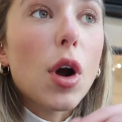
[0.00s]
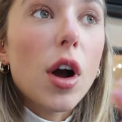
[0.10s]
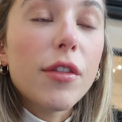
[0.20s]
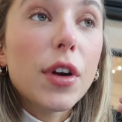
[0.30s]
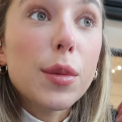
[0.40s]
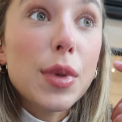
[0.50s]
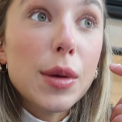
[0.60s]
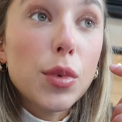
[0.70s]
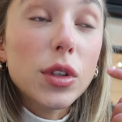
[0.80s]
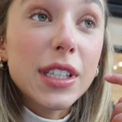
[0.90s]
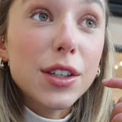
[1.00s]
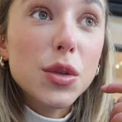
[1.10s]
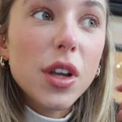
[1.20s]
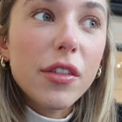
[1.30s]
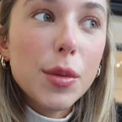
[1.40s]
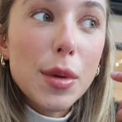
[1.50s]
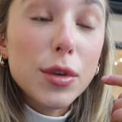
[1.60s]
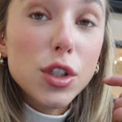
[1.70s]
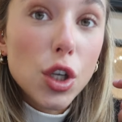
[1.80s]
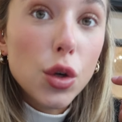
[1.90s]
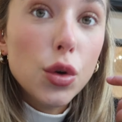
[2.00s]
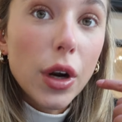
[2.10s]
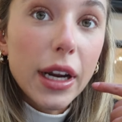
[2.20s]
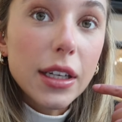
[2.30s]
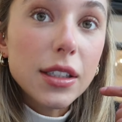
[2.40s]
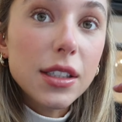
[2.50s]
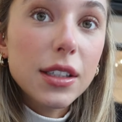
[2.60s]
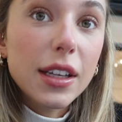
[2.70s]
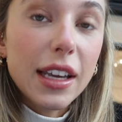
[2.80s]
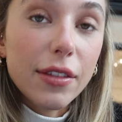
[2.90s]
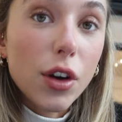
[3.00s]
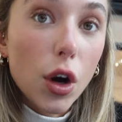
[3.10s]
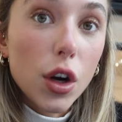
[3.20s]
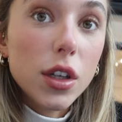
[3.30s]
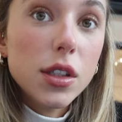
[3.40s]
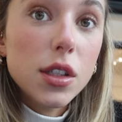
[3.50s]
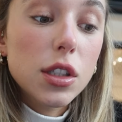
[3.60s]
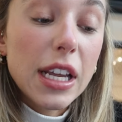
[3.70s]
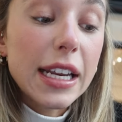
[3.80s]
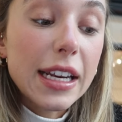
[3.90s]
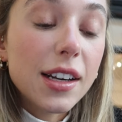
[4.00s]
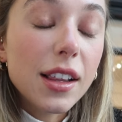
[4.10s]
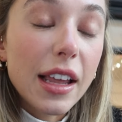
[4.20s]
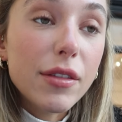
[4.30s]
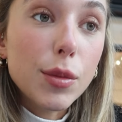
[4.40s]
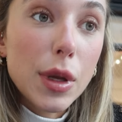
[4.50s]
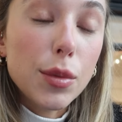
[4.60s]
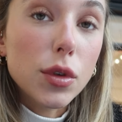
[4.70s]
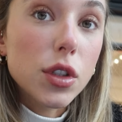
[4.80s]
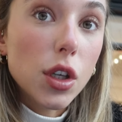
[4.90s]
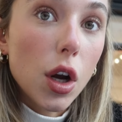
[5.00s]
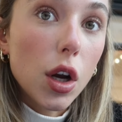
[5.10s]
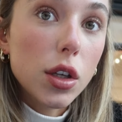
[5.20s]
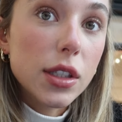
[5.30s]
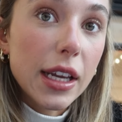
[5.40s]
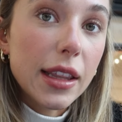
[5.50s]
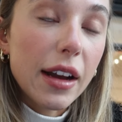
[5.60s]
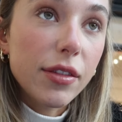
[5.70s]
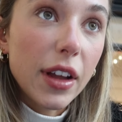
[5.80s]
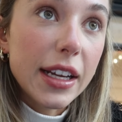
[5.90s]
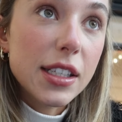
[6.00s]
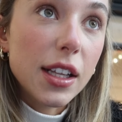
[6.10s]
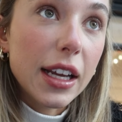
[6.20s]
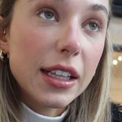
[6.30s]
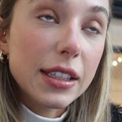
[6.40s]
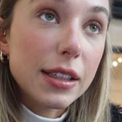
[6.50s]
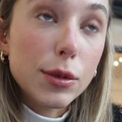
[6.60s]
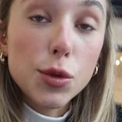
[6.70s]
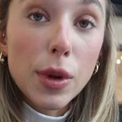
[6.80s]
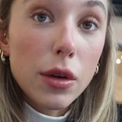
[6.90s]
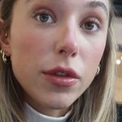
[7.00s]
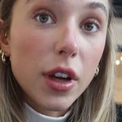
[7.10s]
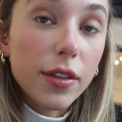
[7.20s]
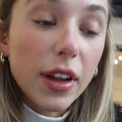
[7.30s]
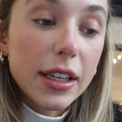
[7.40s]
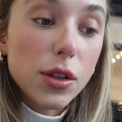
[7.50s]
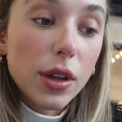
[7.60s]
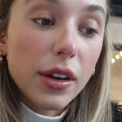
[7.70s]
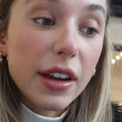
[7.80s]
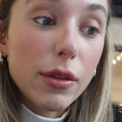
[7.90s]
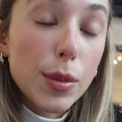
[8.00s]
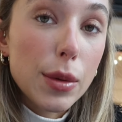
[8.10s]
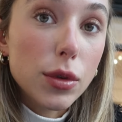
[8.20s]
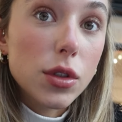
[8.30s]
were offering people, Delta was offering people $2,000 gift cards. They needed 11 people to not take that flight, to like move their flight. So they were giving people